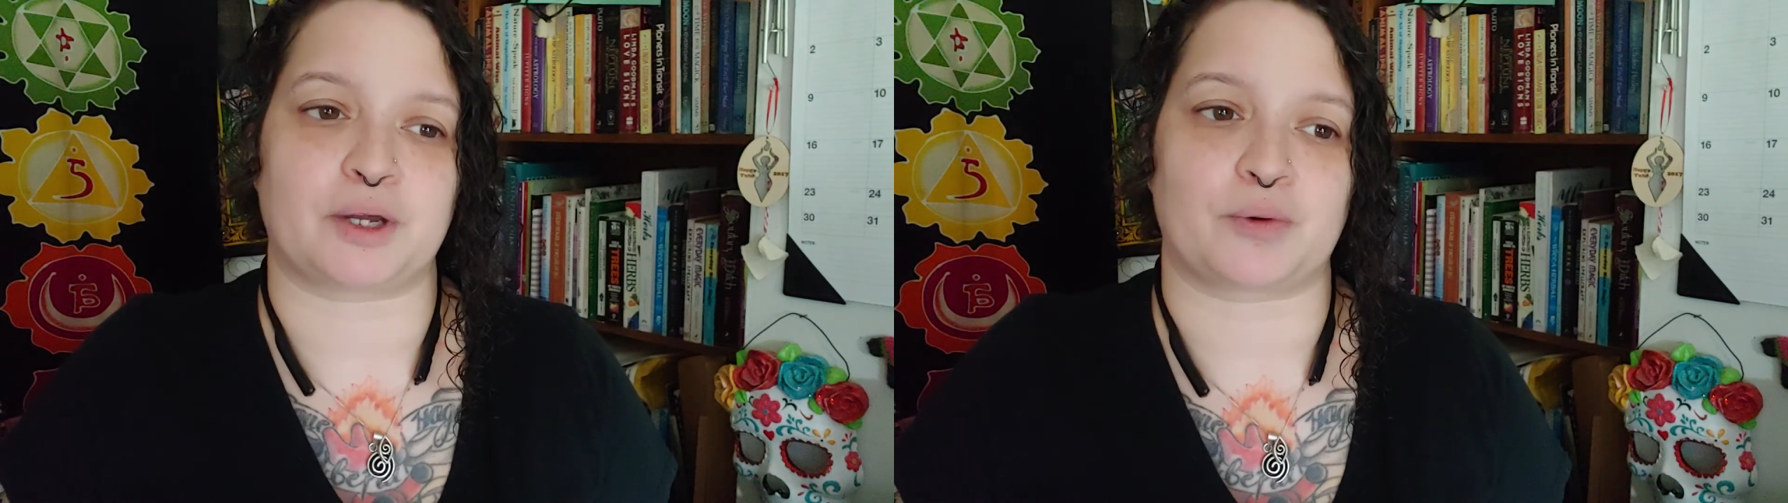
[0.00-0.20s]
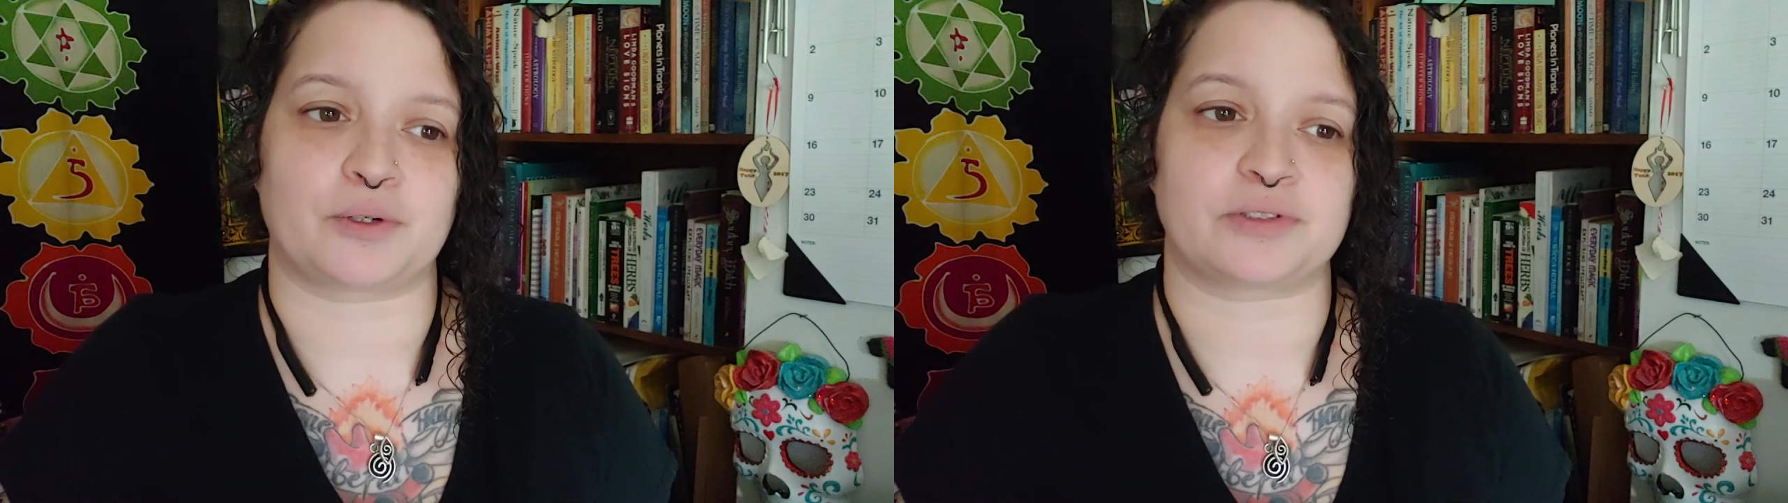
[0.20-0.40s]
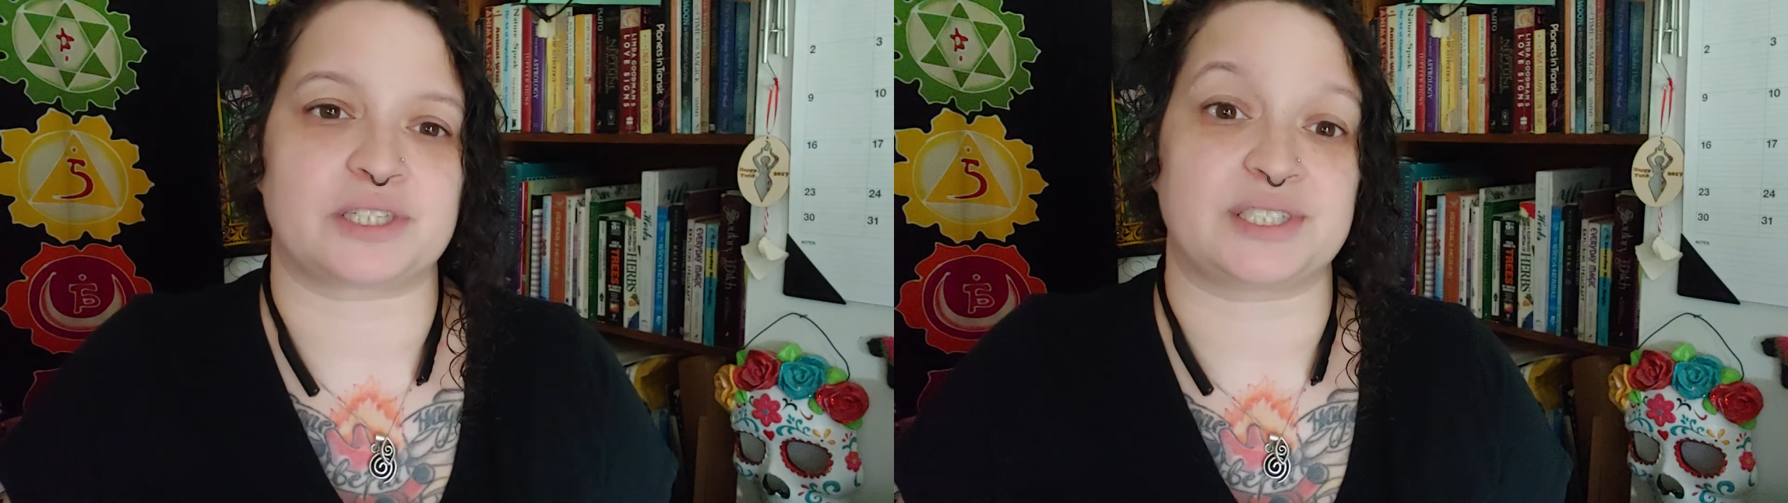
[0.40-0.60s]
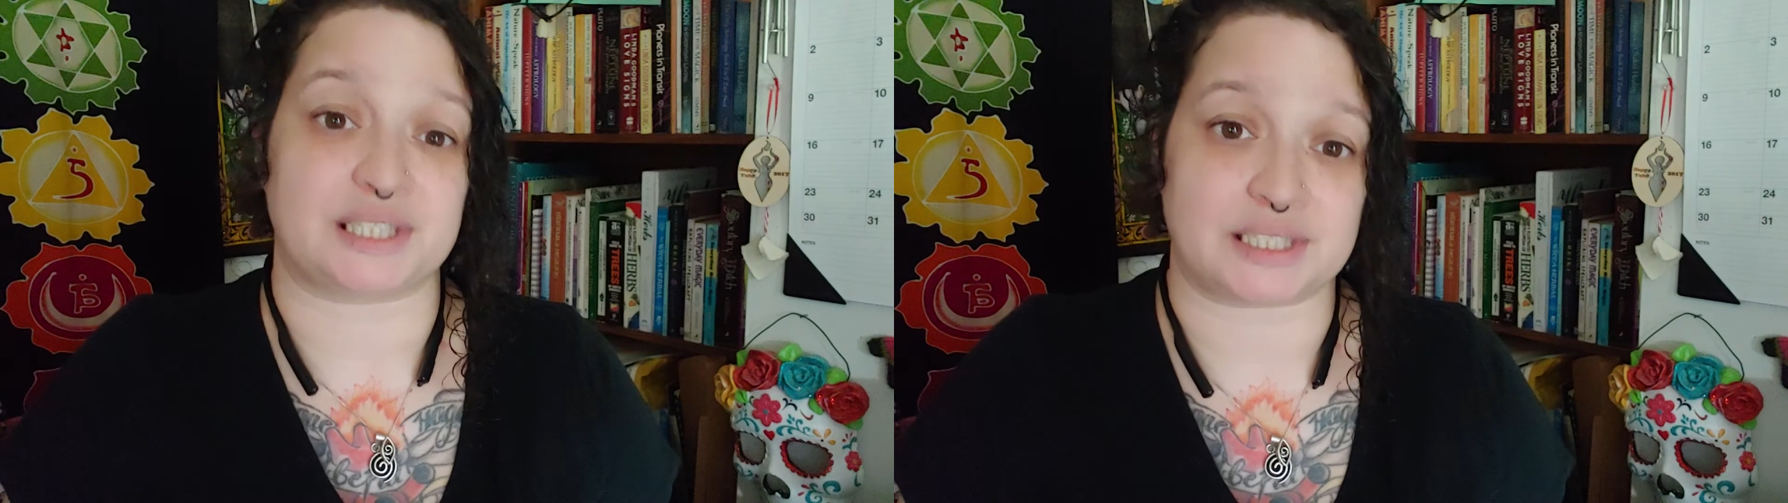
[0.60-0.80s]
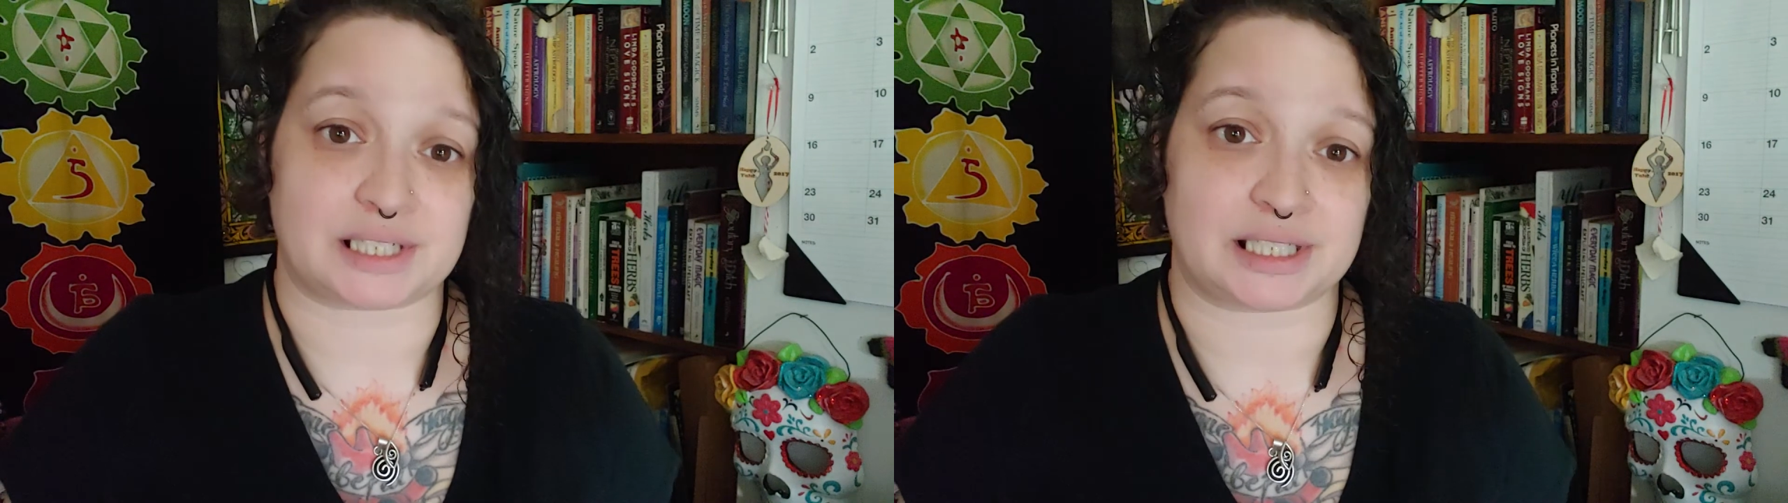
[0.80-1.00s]
quarters
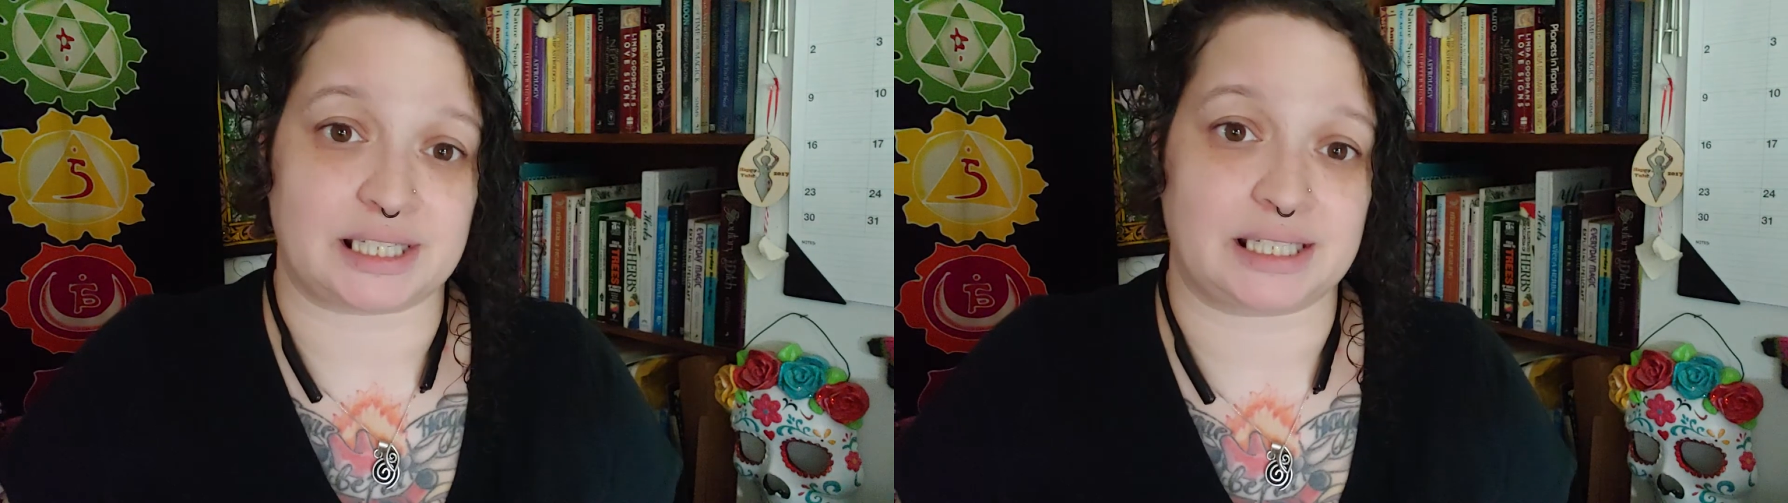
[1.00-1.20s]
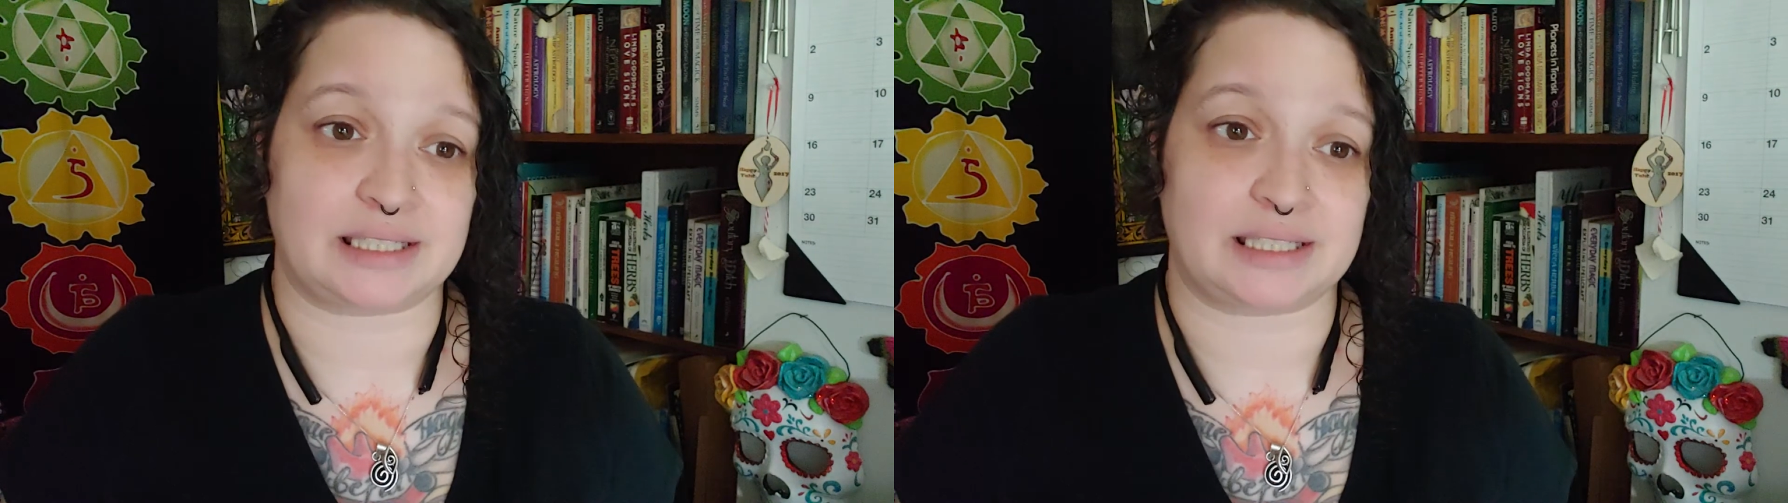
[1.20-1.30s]
seasonally,